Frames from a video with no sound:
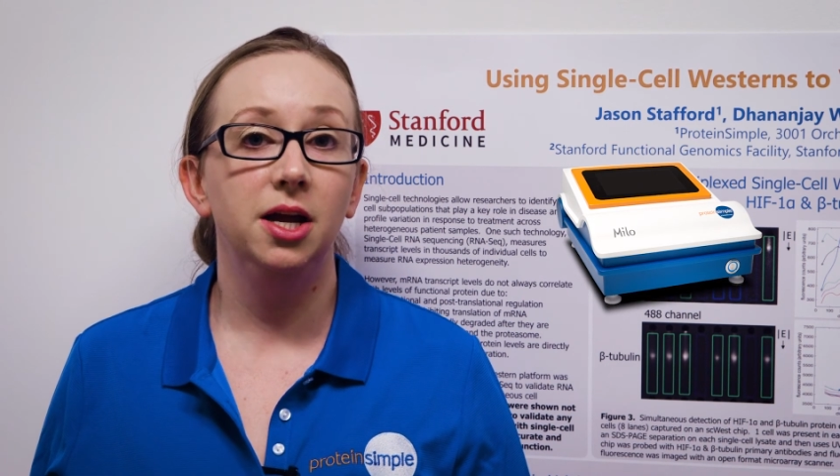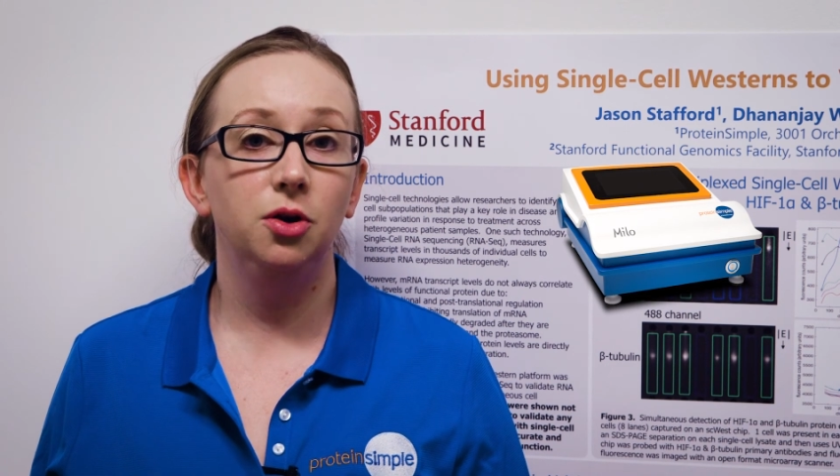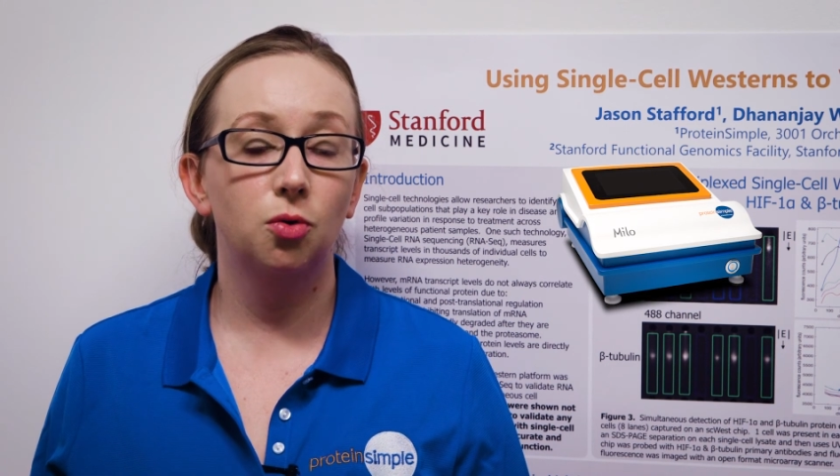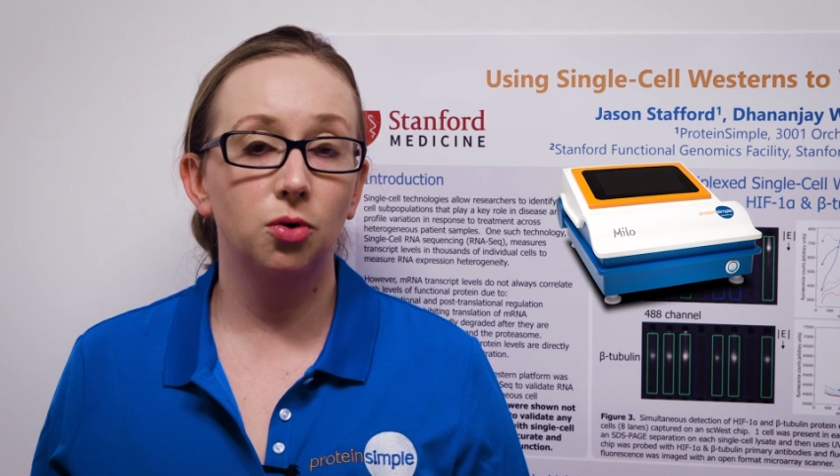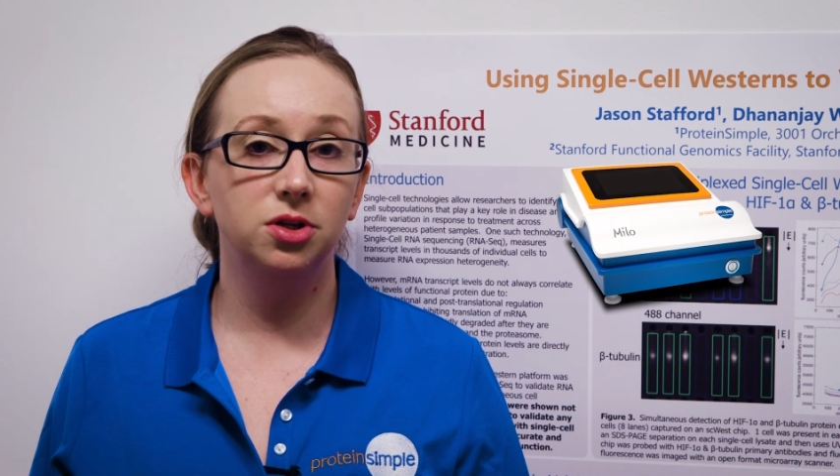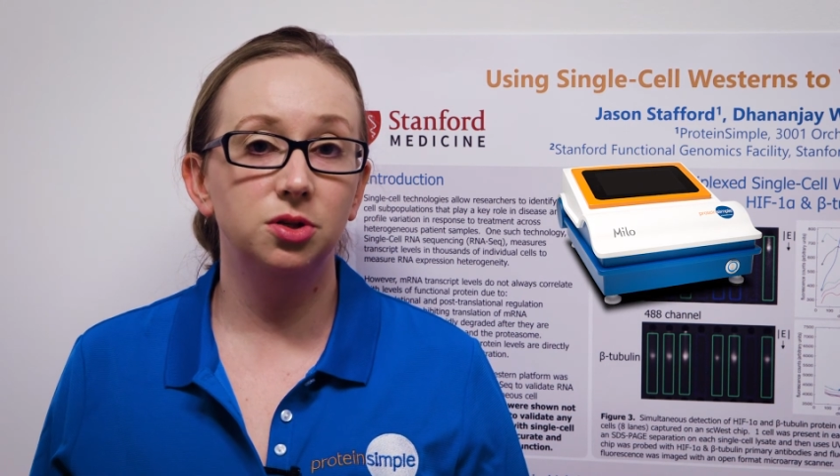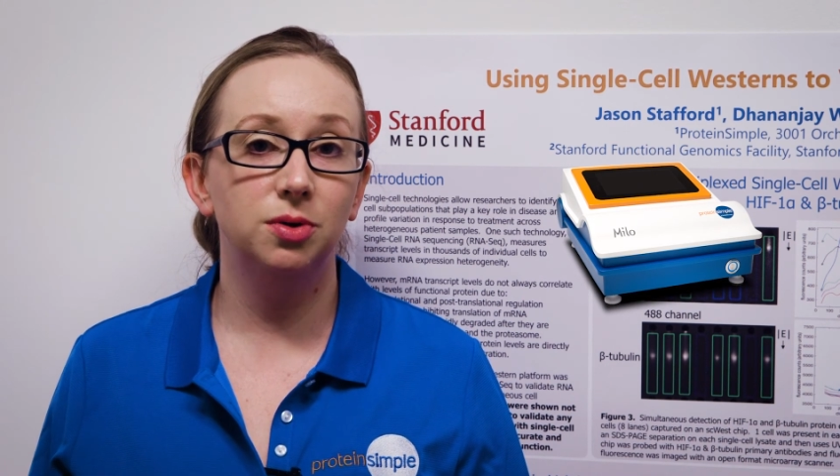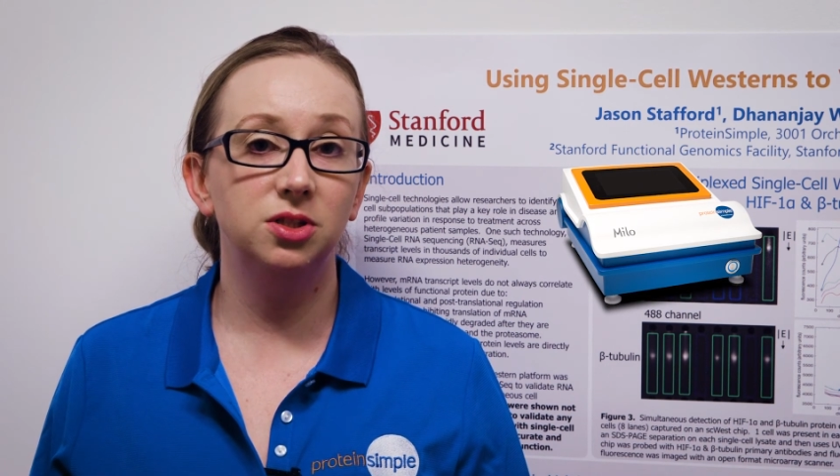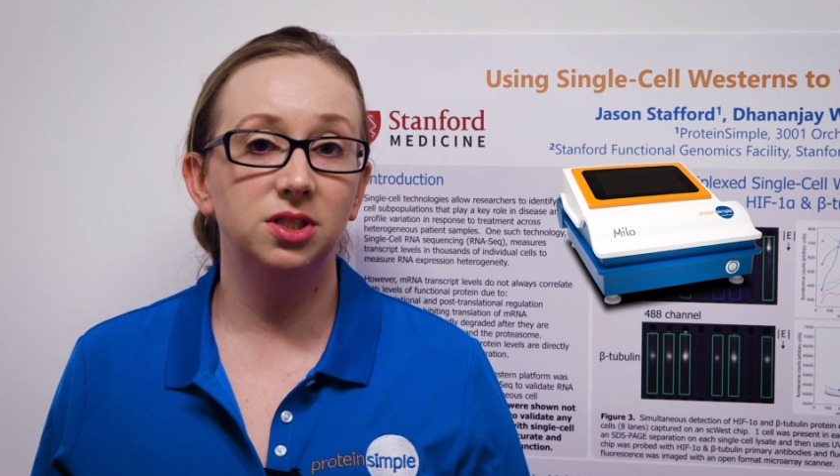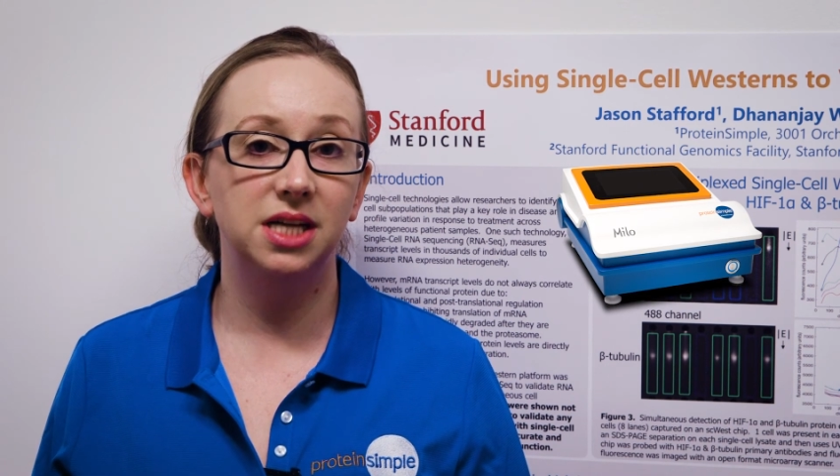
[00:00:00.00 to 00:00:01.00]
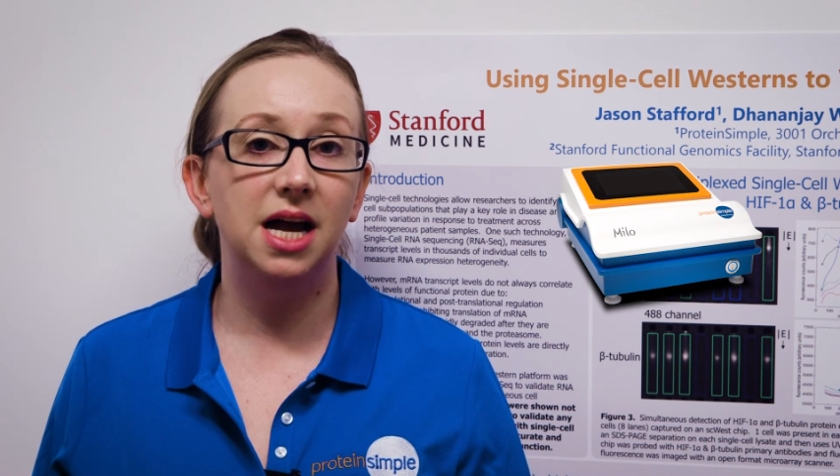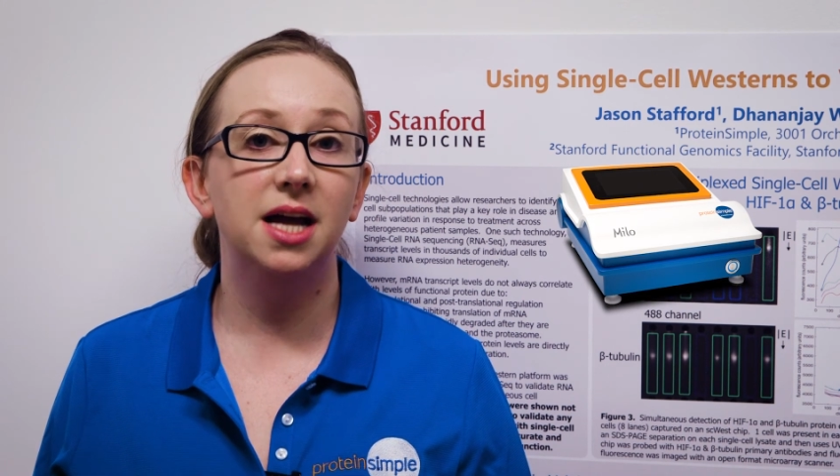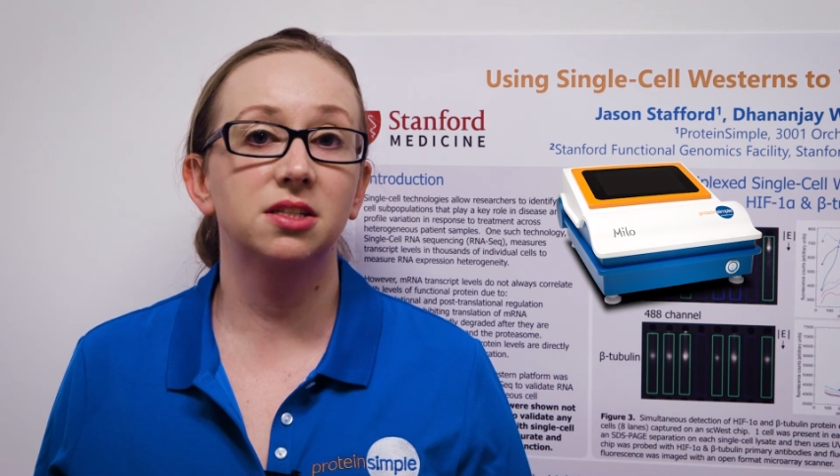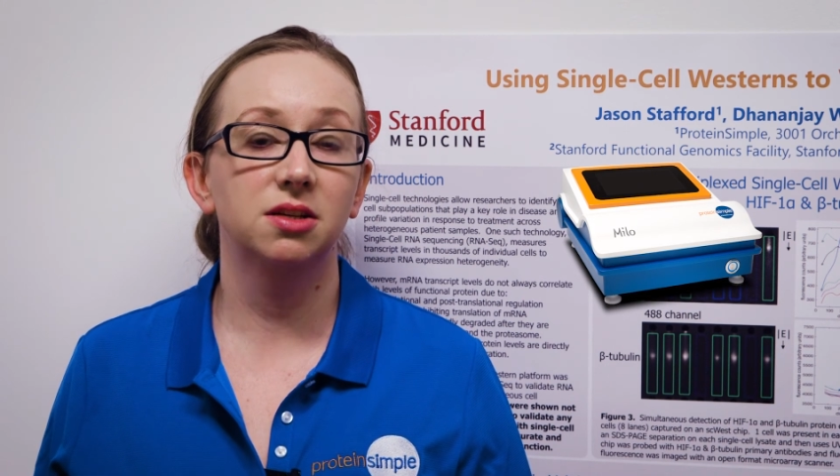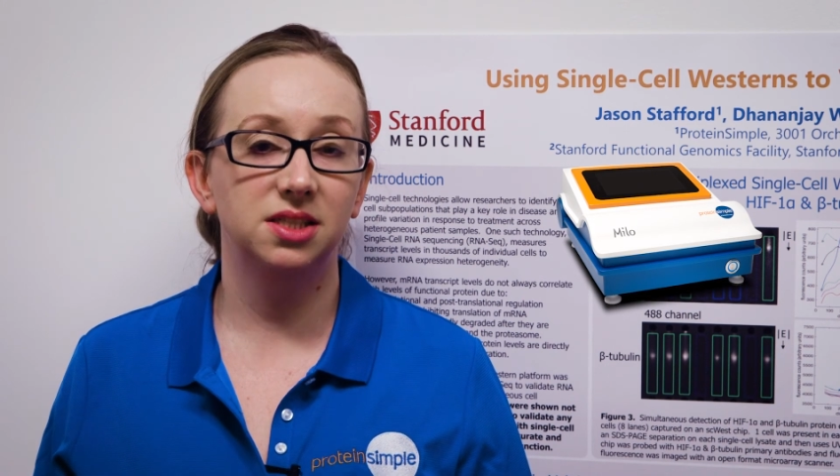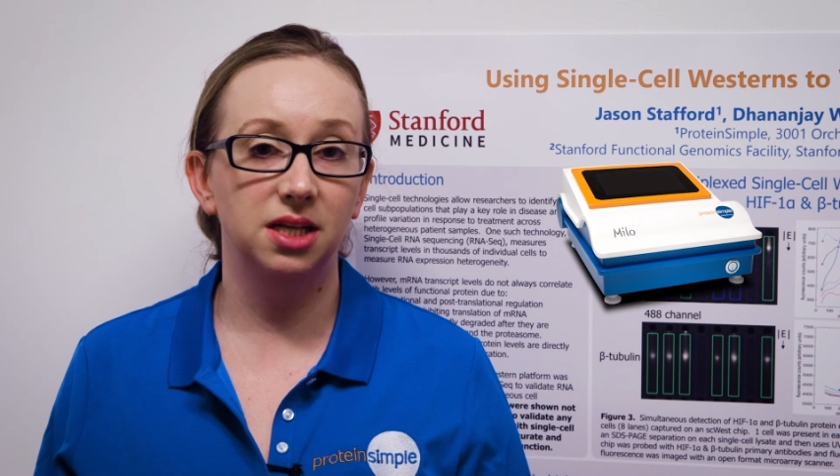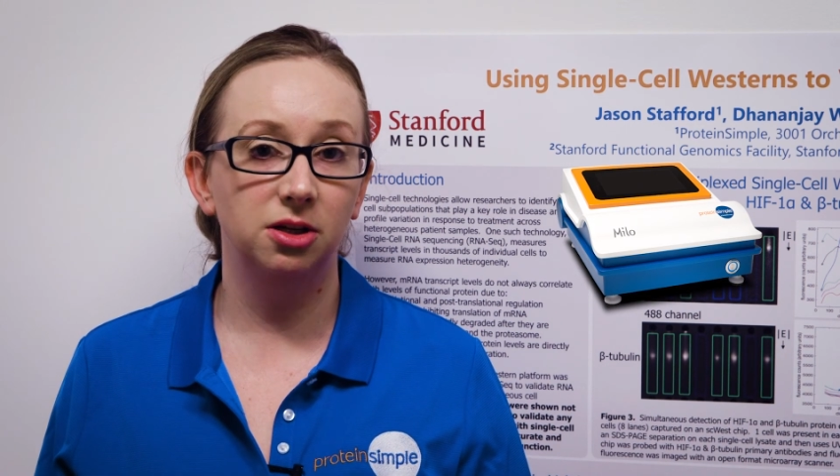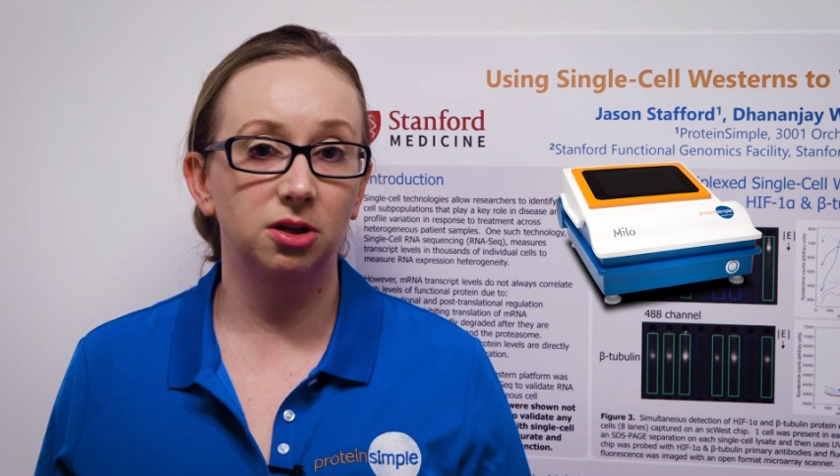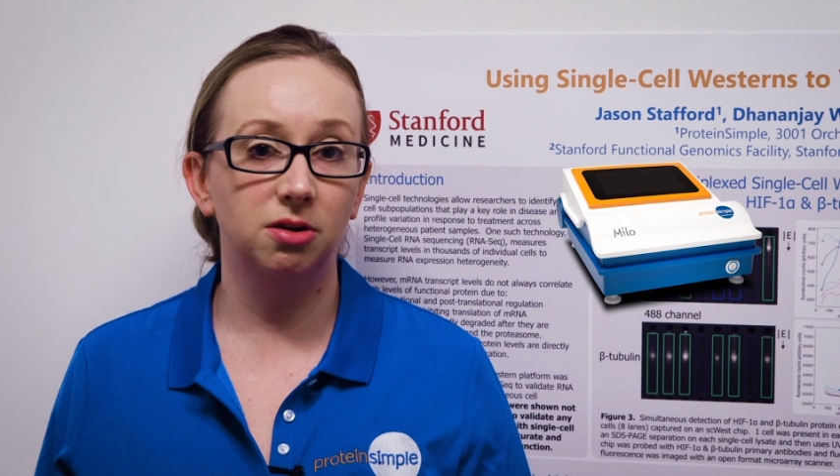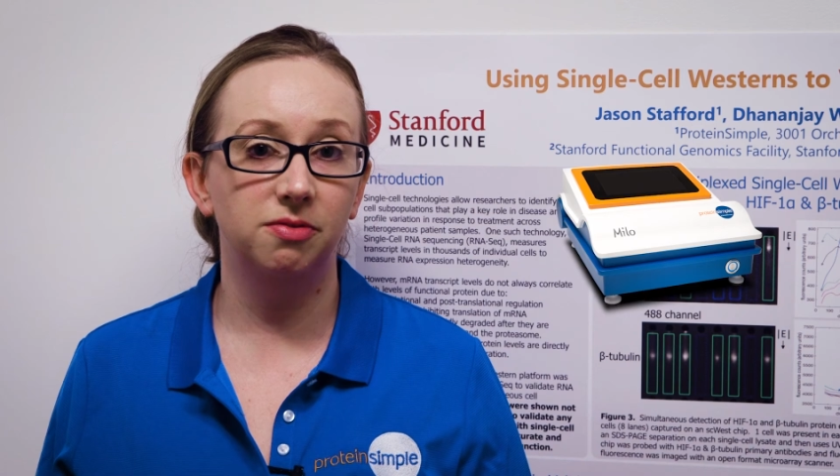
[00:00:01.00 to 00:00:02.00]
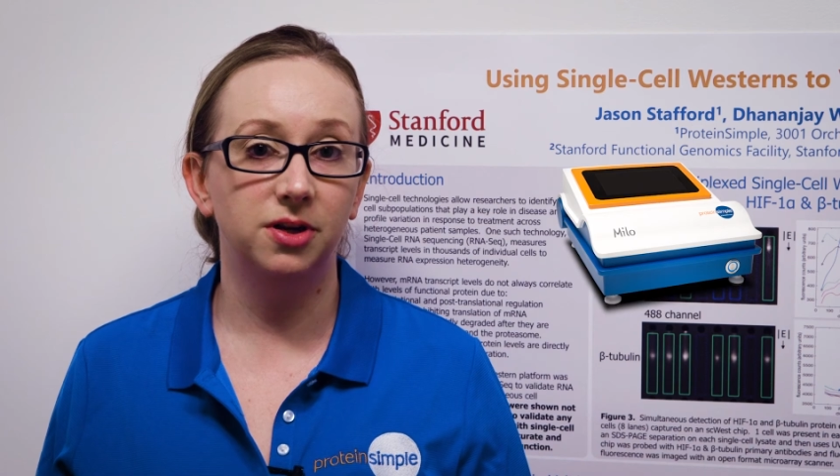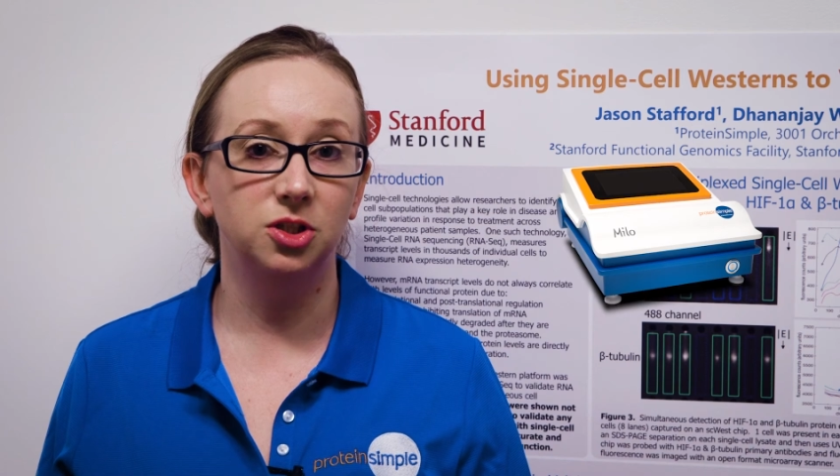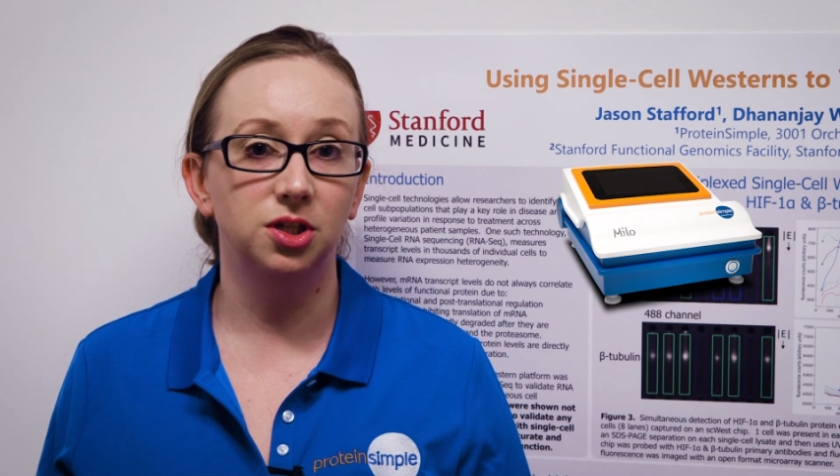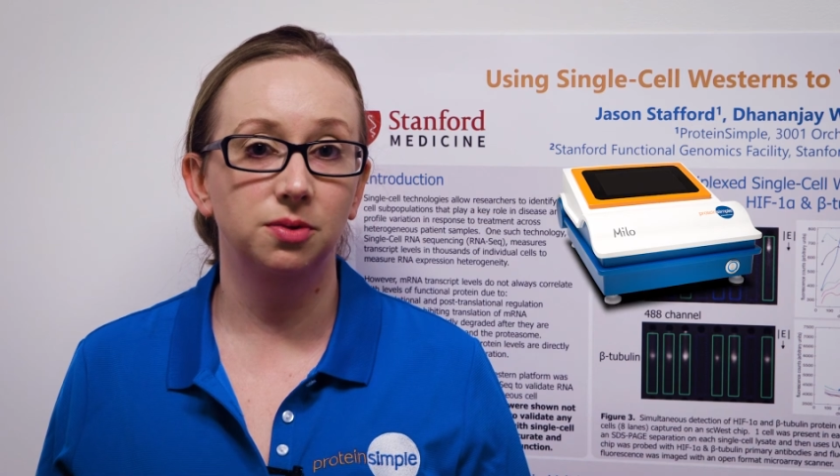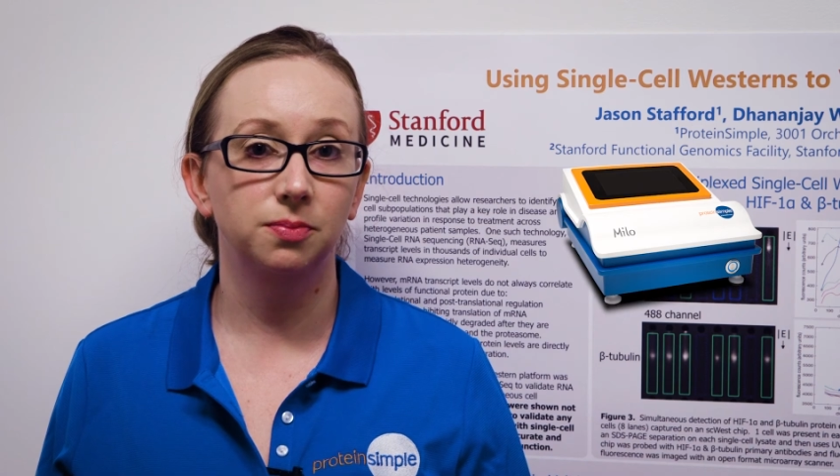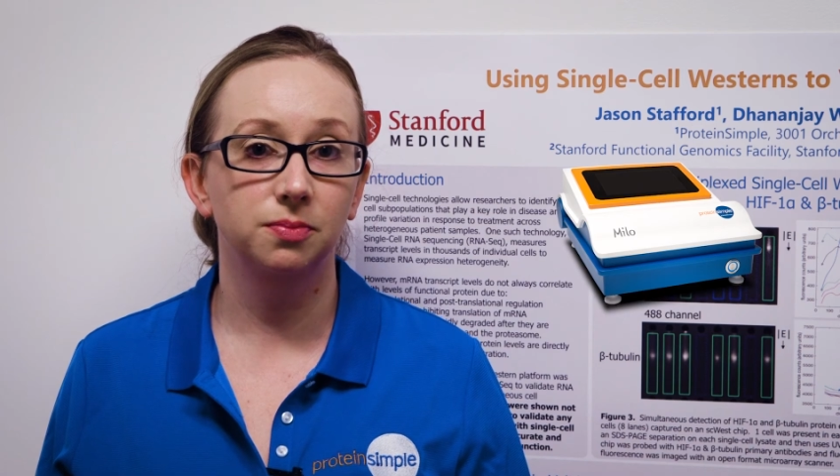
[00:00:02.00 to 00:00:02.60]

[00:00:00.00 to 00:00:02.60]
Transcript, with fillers: in order to understand cellular function.